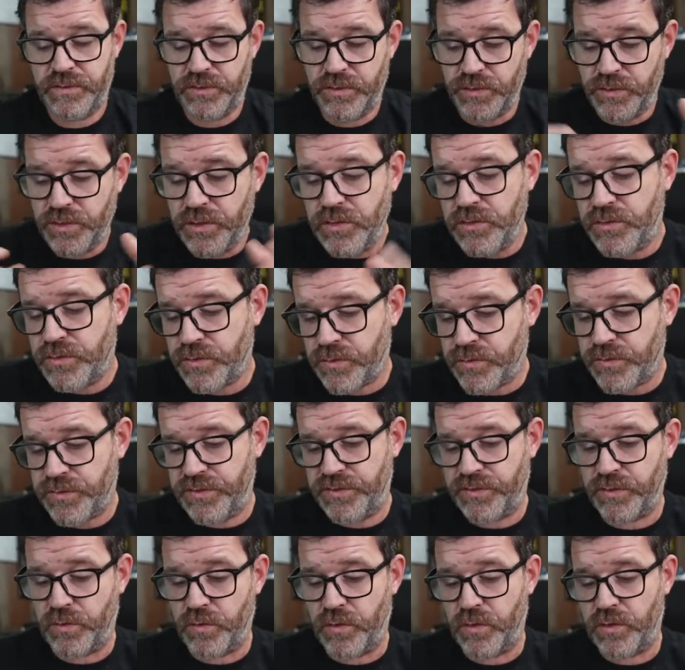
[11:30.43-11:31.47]
neutral
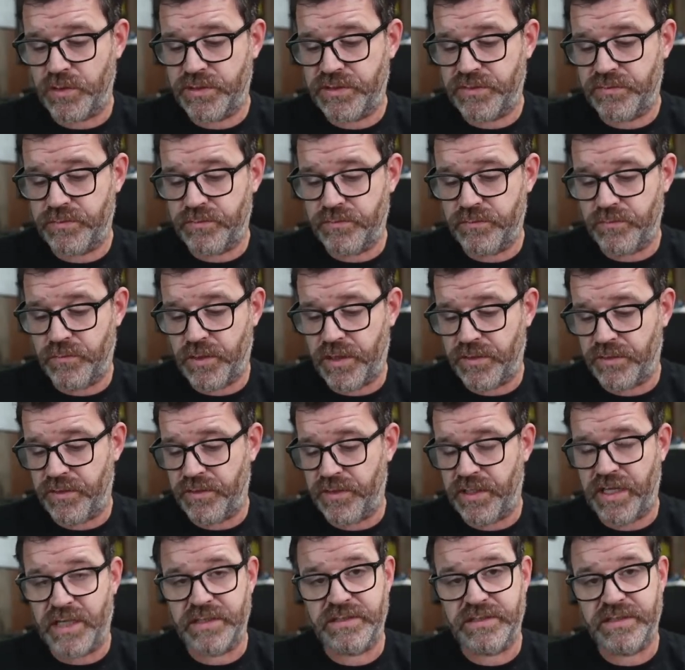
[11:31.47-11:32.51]
source, whether
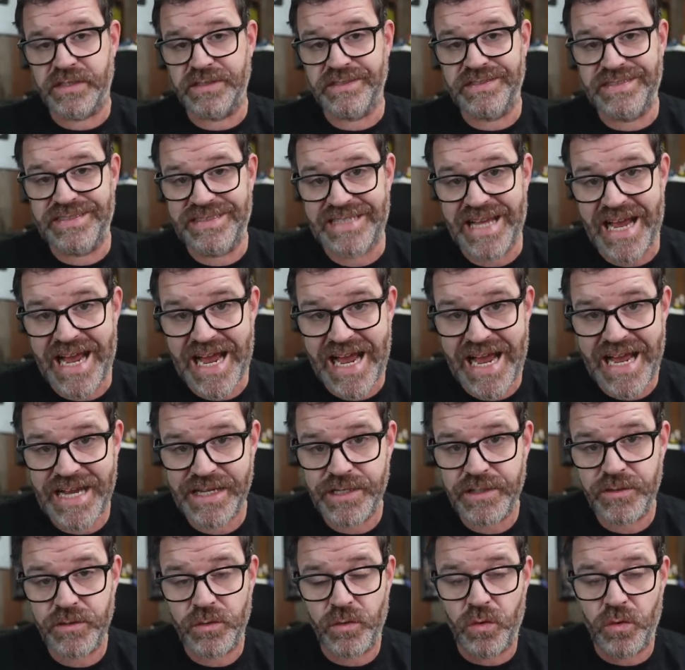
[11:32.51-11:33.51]
that's a DAC